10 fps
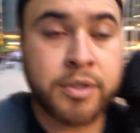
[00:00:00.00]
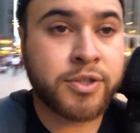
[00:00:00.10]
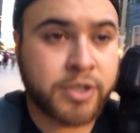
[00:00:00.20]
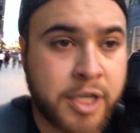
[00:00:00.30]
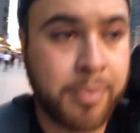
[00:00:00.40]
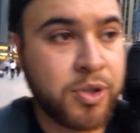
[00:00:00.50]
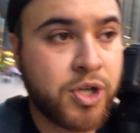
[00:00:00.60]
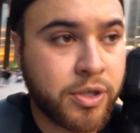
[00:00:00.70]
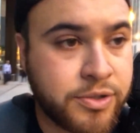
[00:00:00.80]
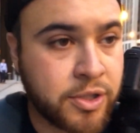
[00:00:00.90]
So a couple of
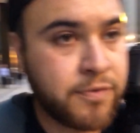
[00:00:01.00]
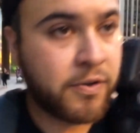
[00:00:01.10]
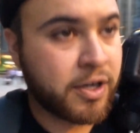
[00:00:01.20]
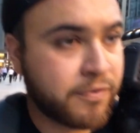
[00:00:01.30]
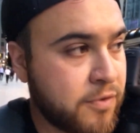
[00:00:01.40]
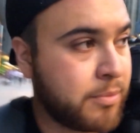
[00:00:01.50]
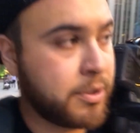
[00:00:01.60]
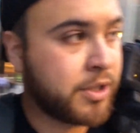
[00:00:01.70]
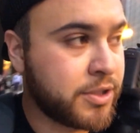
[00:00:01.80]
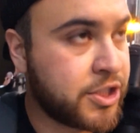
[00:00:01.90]
notes so far from
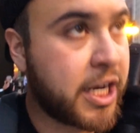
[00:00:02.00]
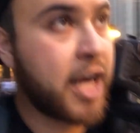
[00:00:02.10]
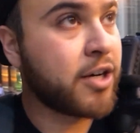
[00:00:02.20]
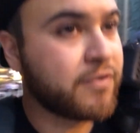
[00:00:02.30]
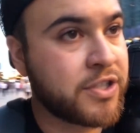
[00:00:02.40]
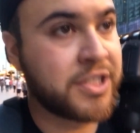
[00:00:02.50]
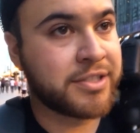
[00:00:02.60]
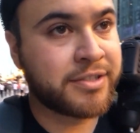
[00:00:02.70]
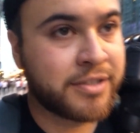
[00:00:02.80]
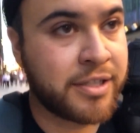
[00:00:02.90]
Chicago versus